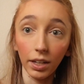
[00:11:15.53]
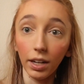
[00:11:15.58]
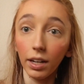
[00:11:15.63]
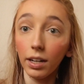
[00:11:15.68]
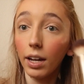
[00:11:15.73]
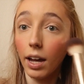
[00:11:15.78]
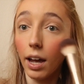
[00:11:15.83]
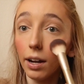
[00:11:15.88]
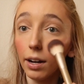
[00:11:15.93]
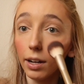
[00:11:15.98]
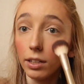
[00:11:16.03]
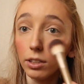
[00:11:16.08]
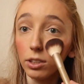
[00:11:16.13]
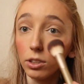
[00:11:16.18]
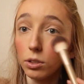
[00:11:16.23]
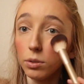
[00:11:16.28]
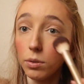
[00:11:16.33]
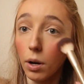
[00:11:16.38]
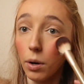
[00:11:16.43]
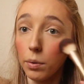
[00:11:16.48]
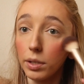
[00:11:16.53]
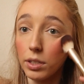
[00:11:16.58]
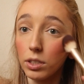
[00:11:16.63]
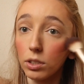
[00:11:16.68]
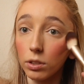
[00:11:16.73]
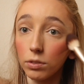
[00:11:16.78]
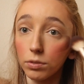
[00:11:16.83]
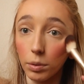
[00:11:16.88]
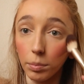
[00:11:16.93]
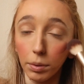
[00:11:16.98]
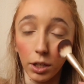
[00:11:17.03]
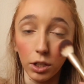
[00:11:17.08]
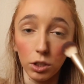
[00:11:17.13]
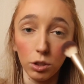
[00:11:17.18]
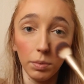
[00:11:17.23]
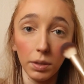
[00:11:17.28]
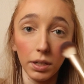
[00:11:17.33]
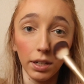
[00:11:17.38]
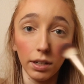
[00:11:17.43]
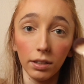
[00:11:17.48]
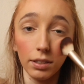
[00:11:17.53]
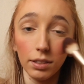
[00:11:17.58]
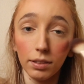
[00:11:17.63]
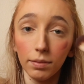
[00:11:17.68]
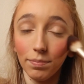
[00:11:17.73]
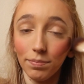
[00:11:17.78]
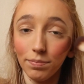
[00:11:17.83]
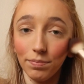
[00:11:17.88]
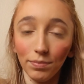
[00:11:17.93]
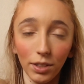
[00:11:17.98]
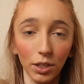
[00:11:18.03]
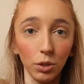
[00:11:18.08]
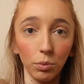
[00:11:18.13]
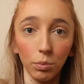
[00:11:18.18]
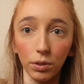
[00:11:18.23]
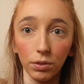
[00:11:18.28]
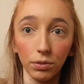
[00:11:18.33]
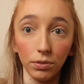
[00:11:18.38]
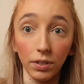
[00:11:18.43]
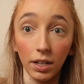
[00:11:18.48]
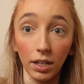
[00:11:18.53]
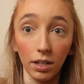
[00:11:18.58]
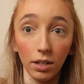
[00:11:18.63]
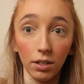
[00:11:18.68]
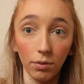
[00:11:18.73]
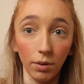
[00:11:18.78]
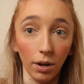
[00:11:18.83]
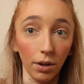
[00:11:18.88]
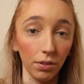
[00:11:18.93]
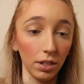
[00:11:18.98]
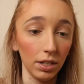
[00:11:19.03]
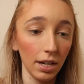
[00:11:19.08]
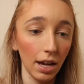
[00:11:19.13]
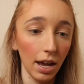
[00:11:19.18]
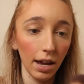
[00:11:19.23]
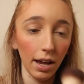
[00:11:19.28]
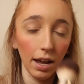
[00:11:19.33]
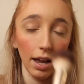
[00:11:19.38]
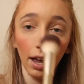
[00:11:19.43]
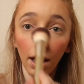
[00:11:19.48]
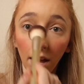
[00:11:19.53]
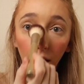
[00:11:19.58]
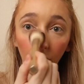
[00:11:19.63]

Again, I do always over blush because this will fade throughout the day.